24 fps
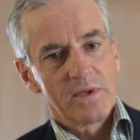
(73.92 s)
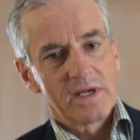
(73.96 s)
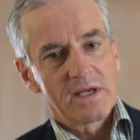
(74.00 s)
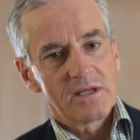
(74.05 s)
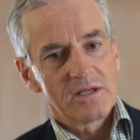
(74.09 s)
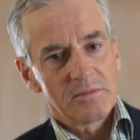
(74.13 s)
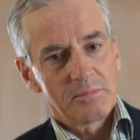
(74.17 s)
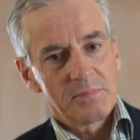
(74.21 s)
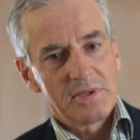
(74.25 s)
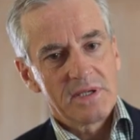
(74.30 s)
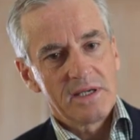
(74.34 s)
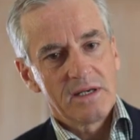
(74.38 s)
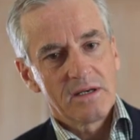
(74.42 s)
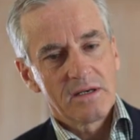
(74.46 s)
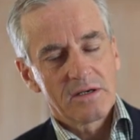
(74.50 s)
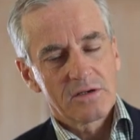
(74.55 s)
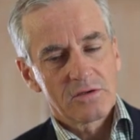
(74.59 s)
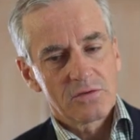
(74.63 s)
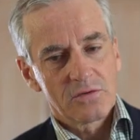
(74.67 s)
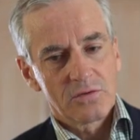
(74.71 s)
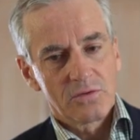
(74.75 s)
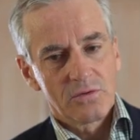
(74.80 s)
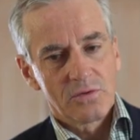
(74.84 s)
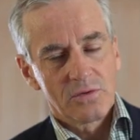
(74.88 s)
can appeal
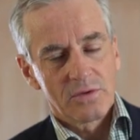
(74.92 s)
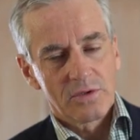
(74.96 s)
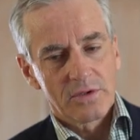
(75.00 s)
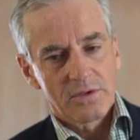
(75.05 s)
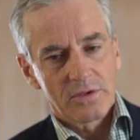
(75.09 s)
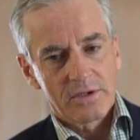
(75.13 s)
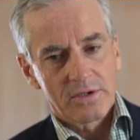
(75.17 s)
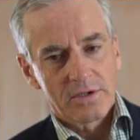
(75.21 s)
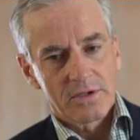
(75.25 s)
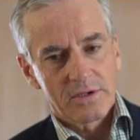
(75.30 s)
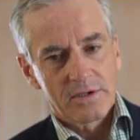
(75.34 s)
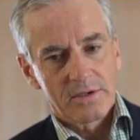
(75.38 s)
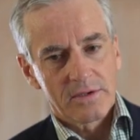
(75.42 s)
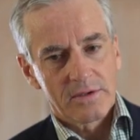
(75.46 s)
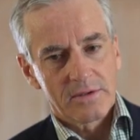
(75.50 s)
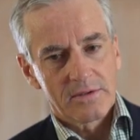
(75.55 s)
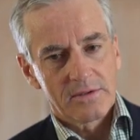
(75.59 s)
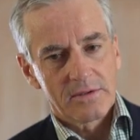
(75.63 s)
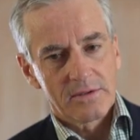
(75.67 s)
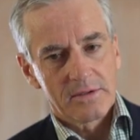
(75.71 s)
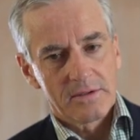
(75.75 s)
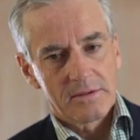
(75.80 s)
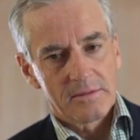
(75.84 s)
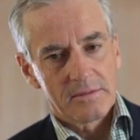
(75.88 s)
to
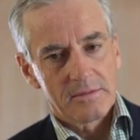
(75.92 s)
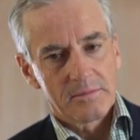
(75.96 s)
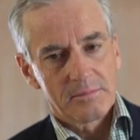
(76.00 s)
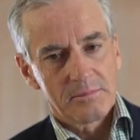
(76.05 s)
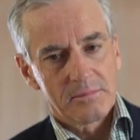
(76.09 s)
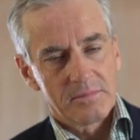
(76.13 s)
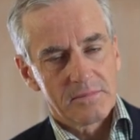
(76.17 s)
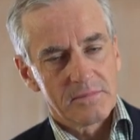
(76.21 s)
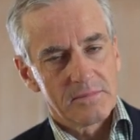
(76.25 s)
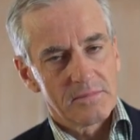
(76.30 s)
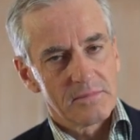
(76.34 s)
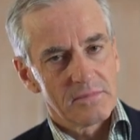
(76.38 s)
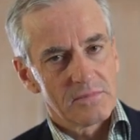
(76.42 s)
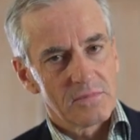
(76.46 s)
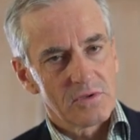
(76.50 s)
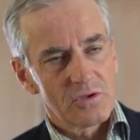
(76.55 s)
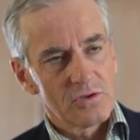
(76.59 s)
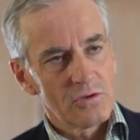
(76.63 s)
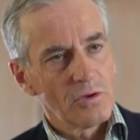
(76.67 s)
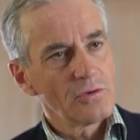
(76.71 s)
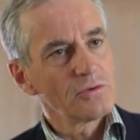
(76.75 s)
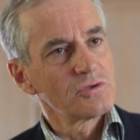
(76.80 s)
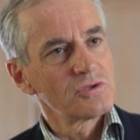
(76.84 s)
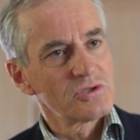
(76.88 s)
uh,
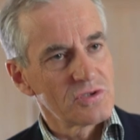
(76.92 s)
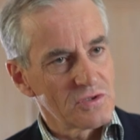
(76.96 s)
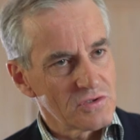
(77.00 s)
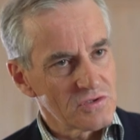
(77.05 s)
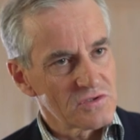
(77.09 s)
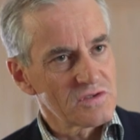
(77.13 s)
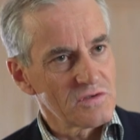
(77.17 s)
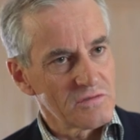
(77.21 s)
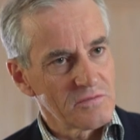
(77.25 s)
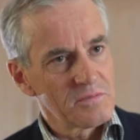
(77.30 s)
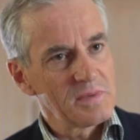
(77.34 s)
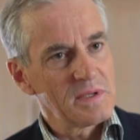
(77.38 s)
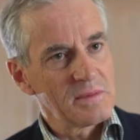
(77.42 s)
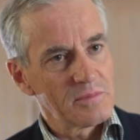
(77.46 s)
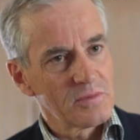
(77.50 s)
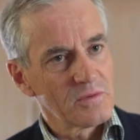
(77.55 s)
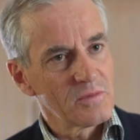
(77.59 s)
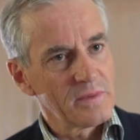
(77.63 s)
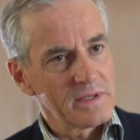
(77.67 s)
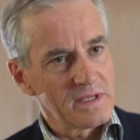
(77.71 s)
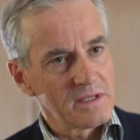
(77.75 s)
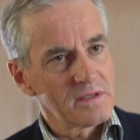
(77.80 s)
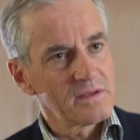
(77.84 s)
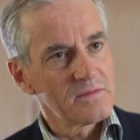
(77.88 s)
conscience of
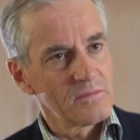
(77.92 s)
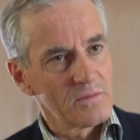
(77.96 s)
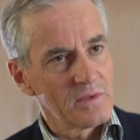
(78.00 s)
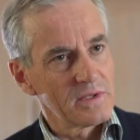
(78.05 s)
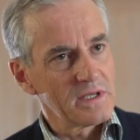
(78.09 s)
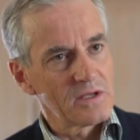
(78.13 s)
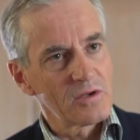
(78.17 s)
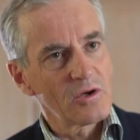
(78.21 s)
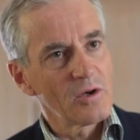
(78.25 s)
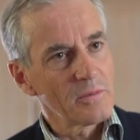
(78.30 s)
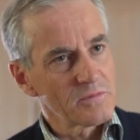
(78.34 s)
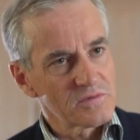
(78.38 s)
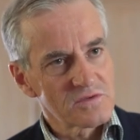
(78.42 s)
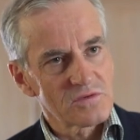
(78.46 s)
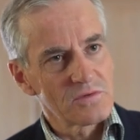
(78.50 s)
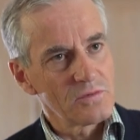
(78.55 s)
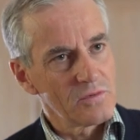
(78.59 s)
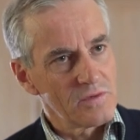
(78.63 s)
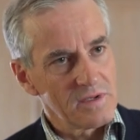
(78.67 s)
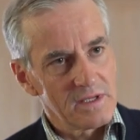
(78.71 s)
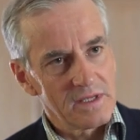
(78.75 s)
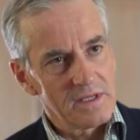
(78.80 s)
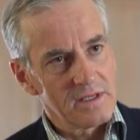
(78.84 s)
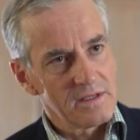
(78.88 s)
people when it when it comes
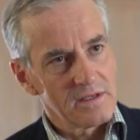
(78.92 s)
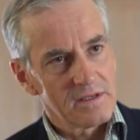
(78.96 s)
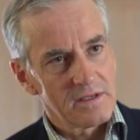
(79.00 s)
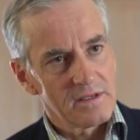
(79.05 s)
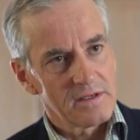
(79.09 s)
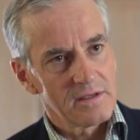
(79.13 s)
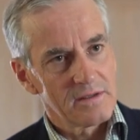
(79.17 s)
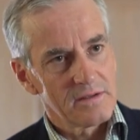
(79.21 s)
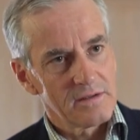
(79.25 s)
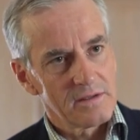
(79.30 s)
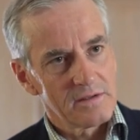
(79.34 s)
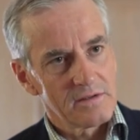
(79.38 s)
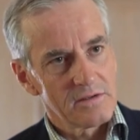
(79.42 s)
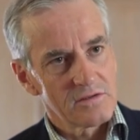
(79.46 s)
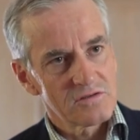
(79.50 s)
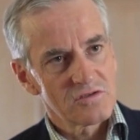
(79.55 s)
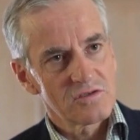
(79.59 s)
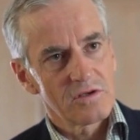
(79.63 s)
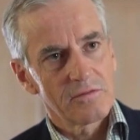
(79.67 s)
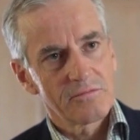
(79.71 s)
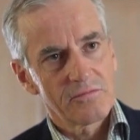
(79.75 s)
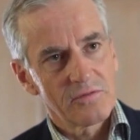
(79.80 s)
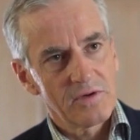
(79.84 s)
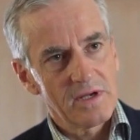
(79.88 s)
to the, uh, the, the
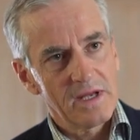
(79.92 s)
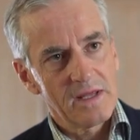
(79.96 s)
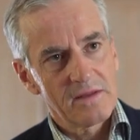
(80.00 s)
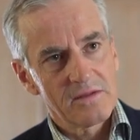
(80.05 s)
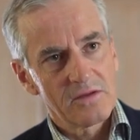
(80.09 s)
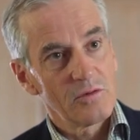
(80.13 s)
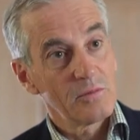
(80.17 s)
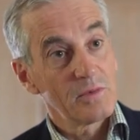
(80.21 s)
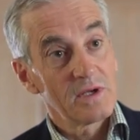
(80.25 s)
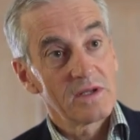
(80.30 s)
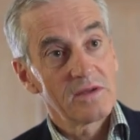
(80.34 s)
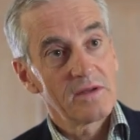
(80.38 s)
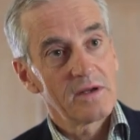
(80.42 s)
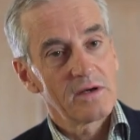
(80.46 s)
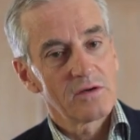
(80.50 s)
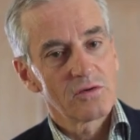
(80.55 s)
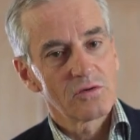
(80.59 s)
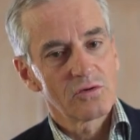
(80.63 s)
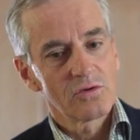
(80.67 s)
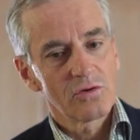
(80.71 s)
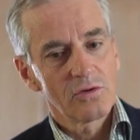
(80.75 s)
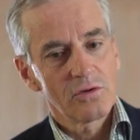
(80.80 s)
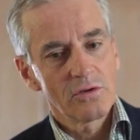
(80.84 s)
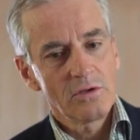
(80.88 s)
suffering and the
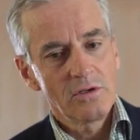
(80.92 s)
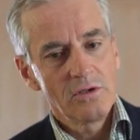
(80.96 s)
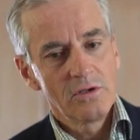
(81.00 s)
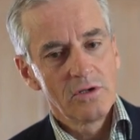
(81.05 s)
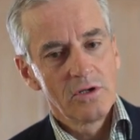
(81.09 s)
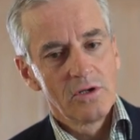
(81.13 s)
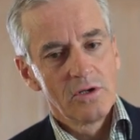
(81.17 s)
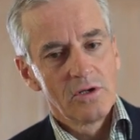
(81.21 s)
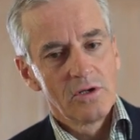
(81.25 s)
humanitarian toll,